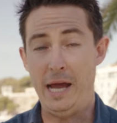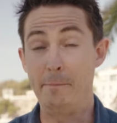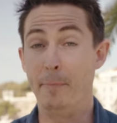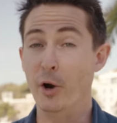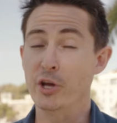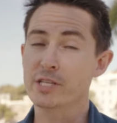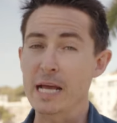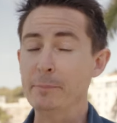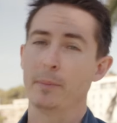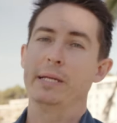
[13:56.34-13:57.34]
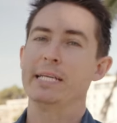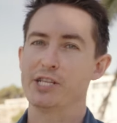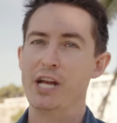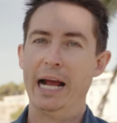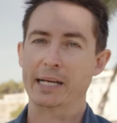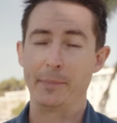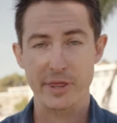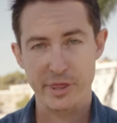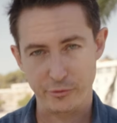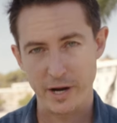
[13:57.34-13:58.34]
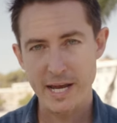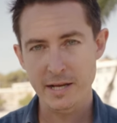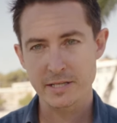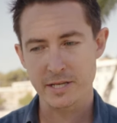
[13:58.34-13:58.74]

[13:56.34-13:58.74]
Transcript: And bonus implementation hack number three,